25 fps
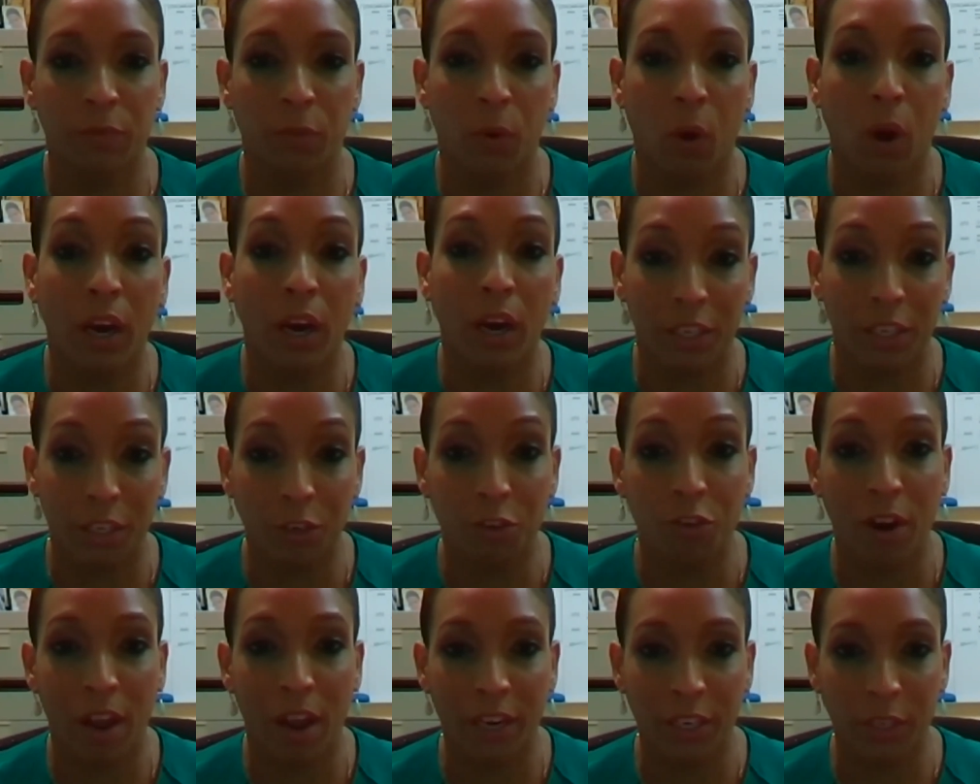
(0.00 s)
for
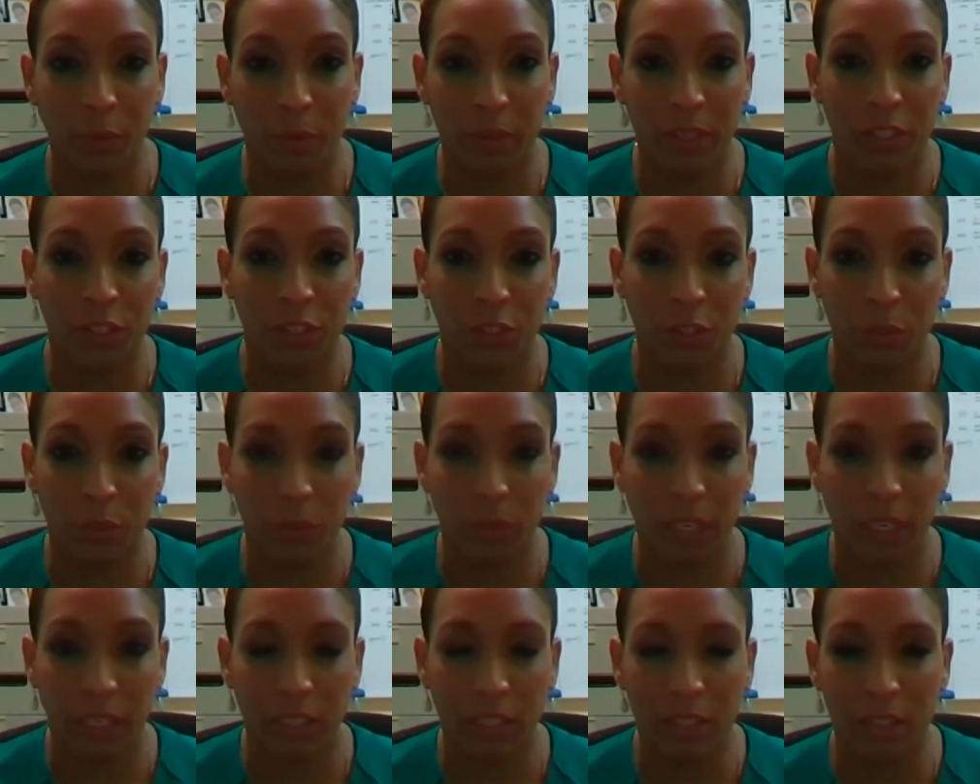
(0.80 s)
undergraduate
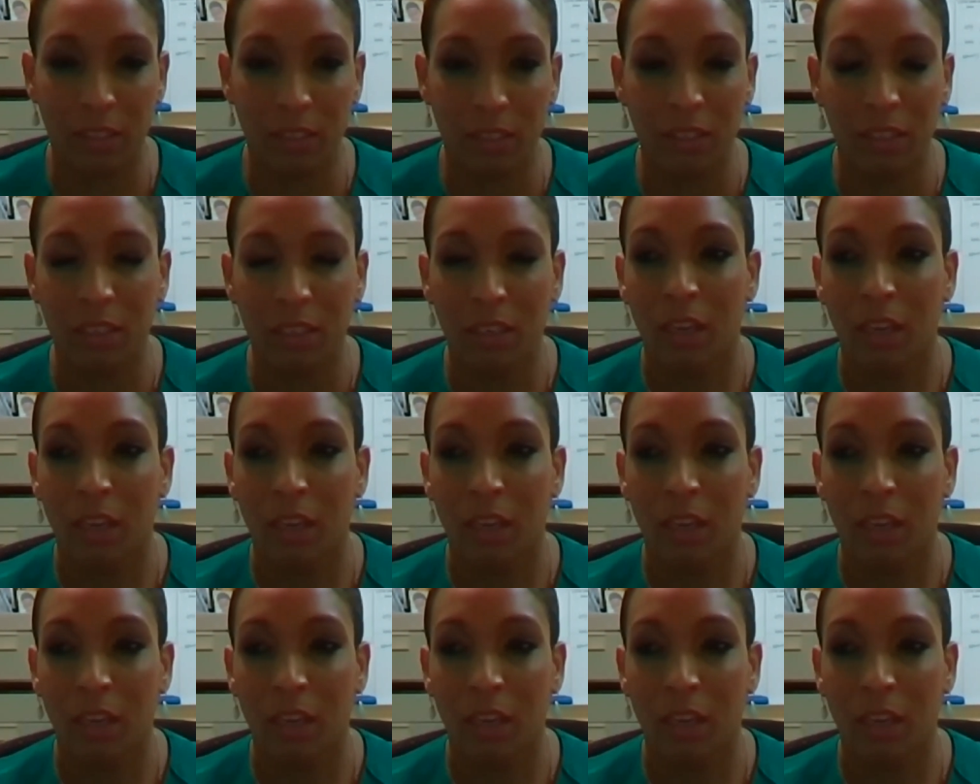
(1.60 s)
students.